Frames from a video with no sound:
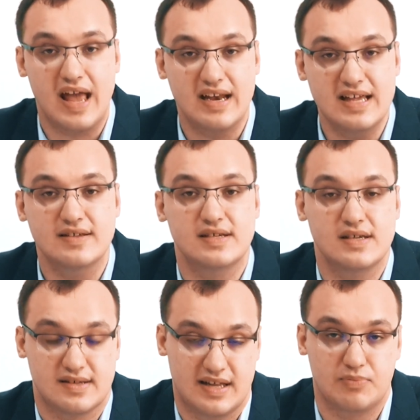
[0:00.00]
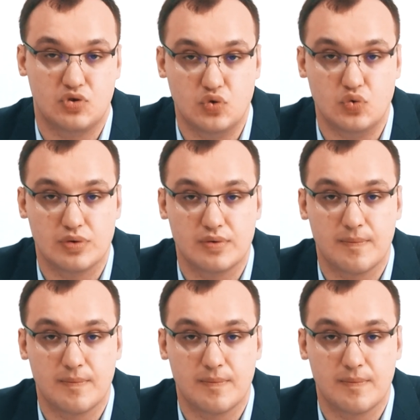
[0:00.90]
and easy step to do.